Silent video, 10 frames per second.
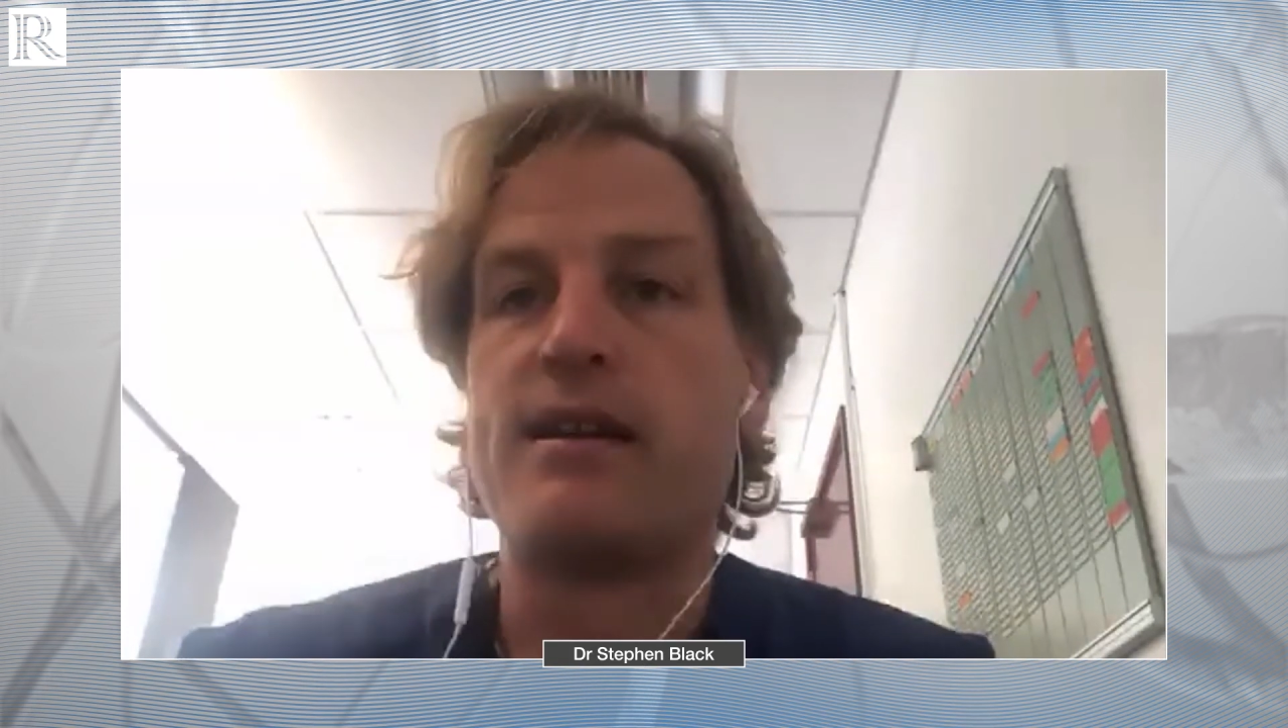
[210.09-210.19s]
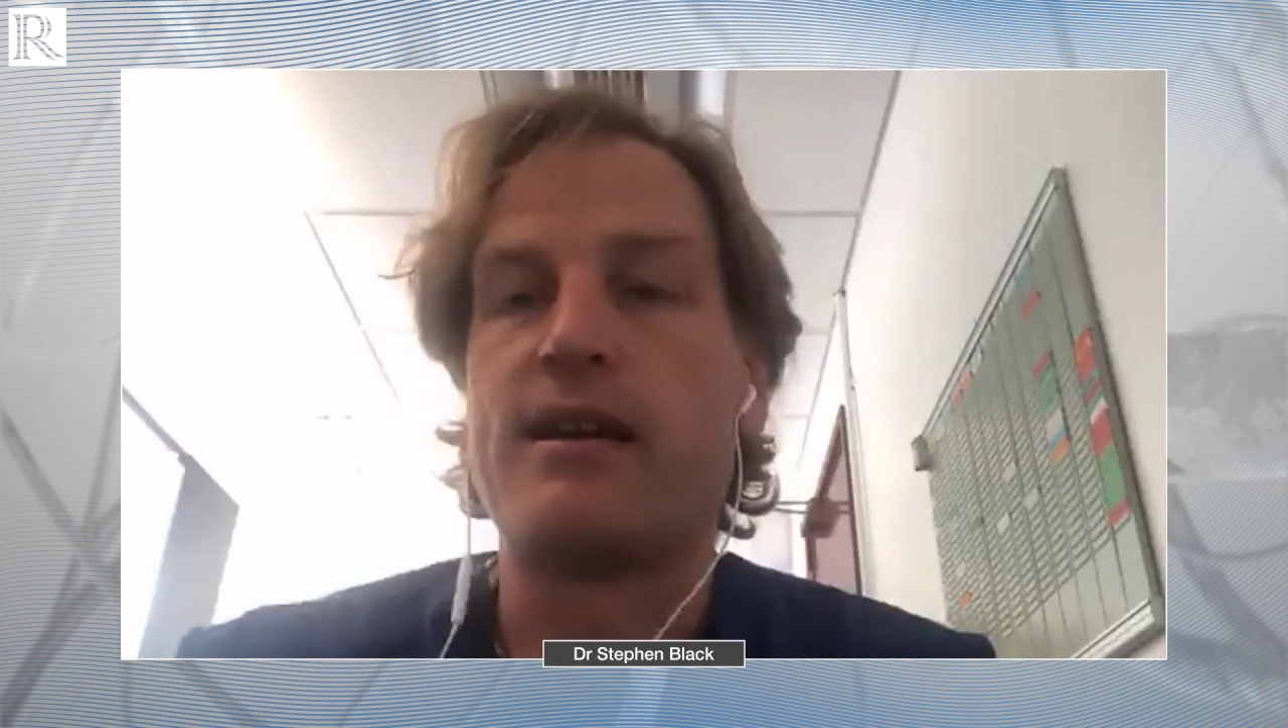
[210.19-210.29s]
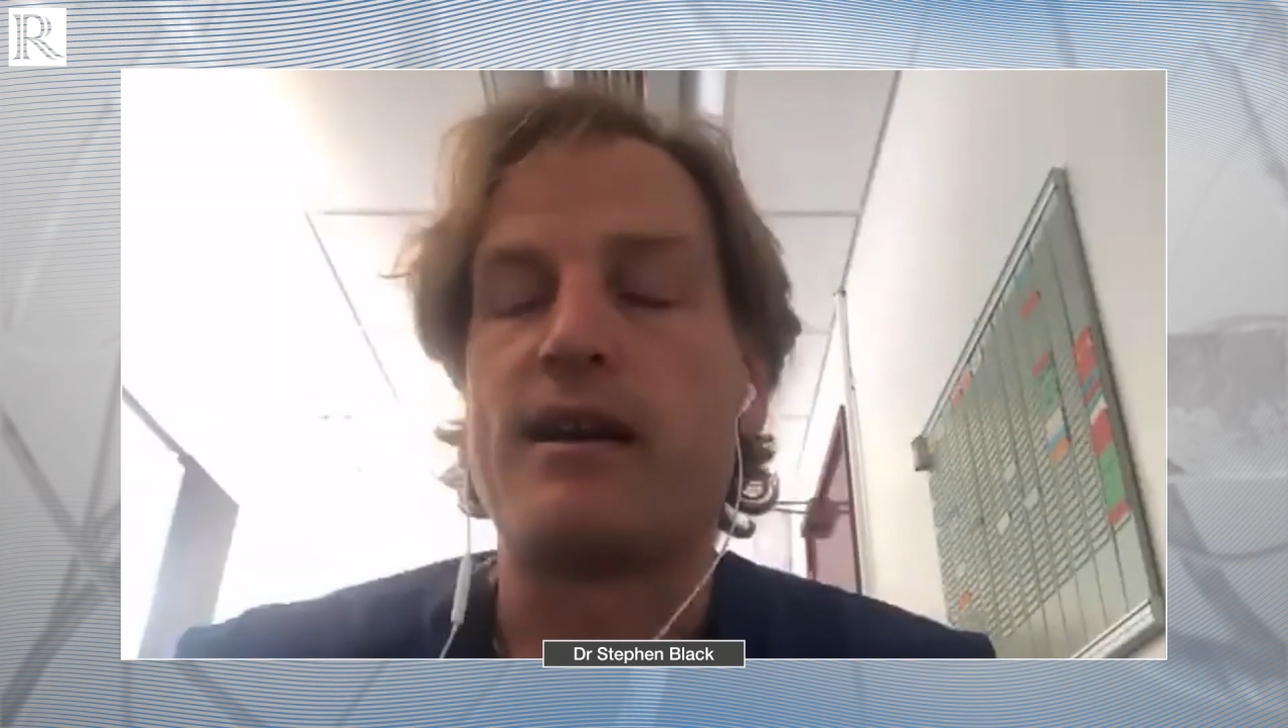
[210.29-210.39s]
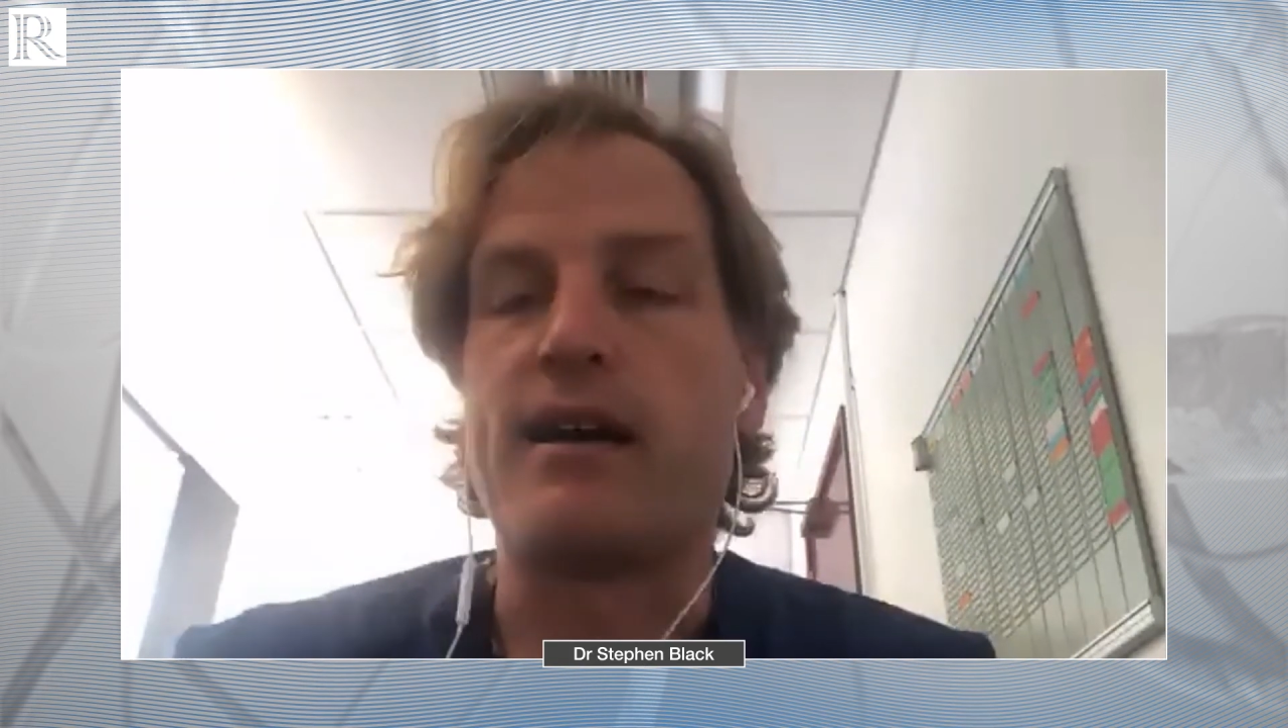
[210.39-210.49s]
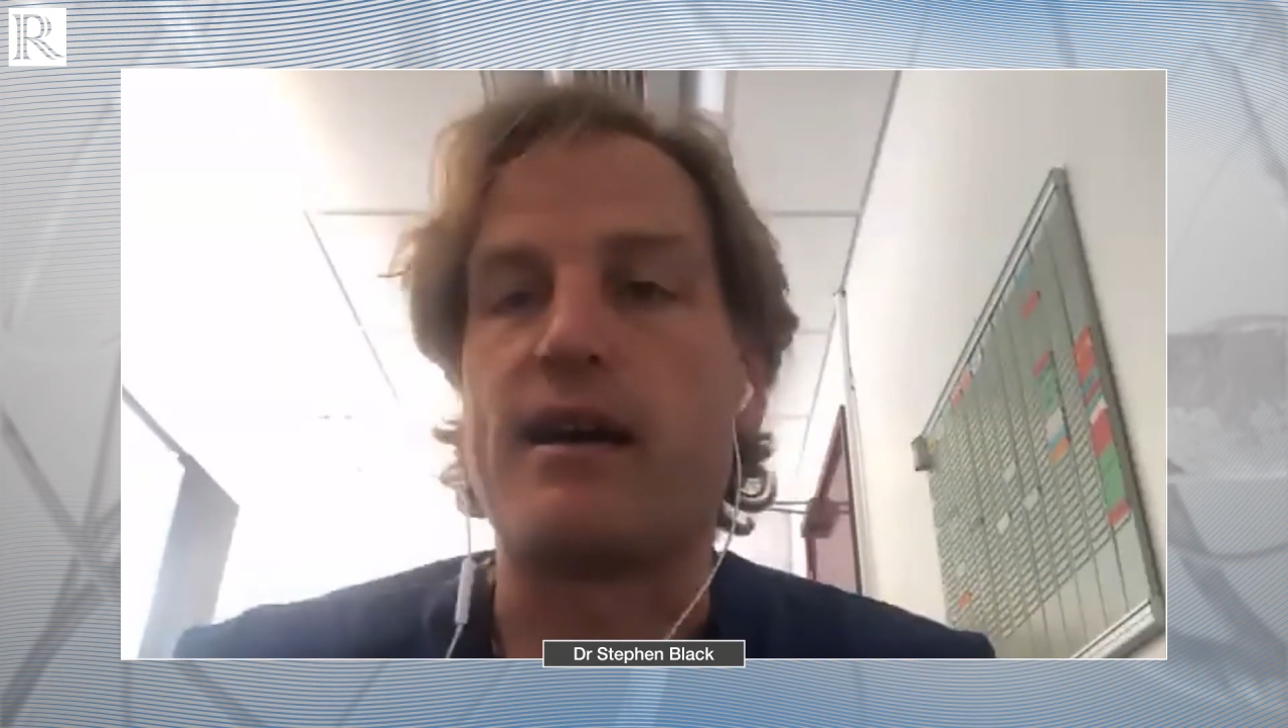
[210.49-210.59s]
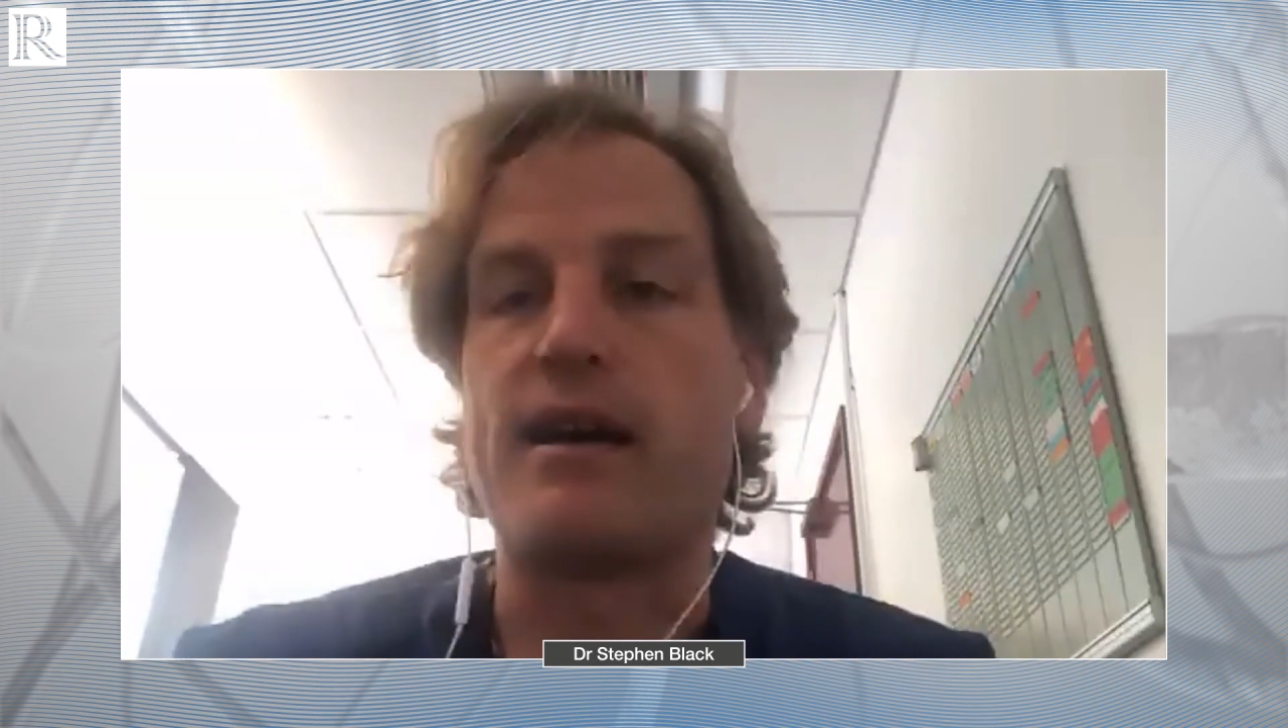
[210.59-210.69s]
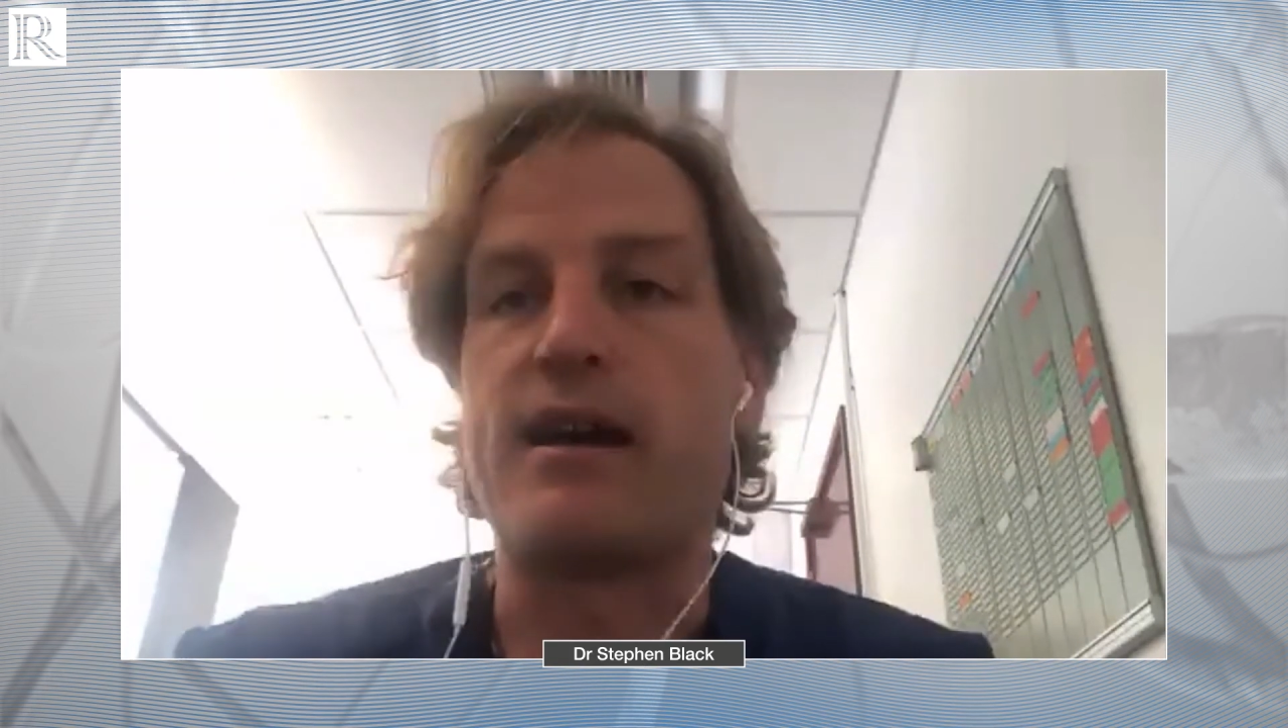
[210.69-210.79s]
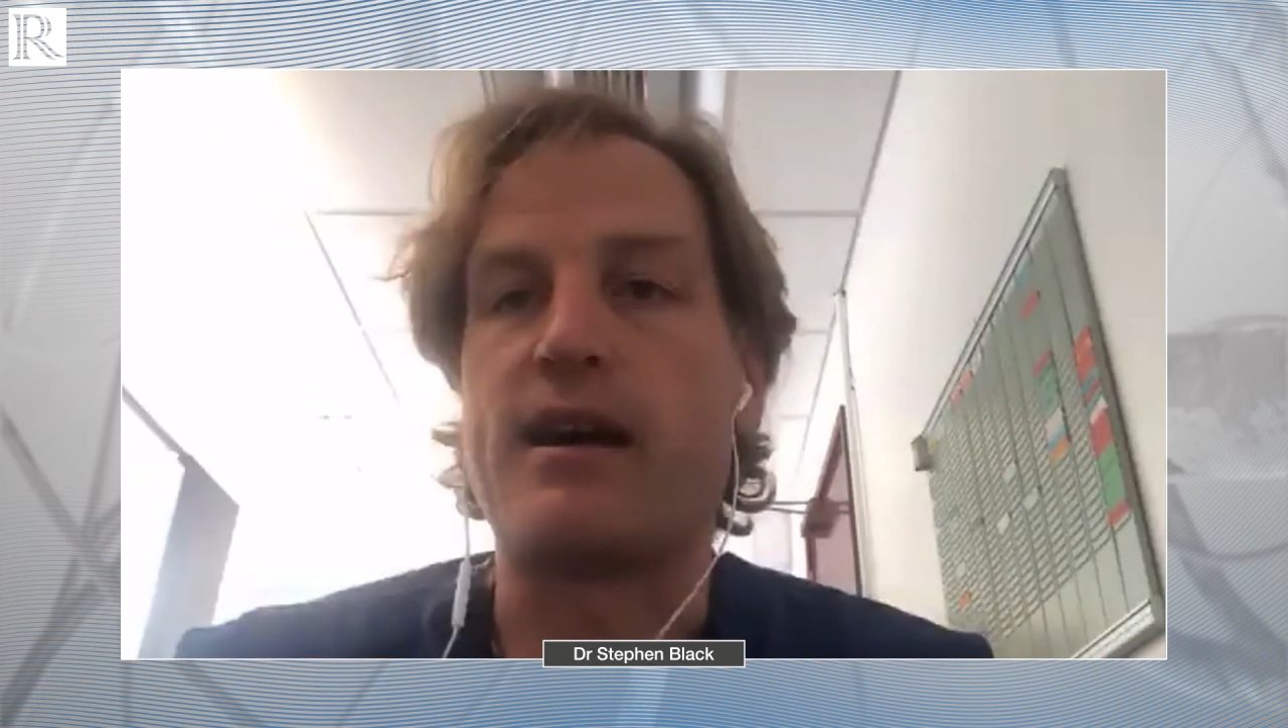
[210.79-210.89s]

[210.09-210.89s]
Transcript: study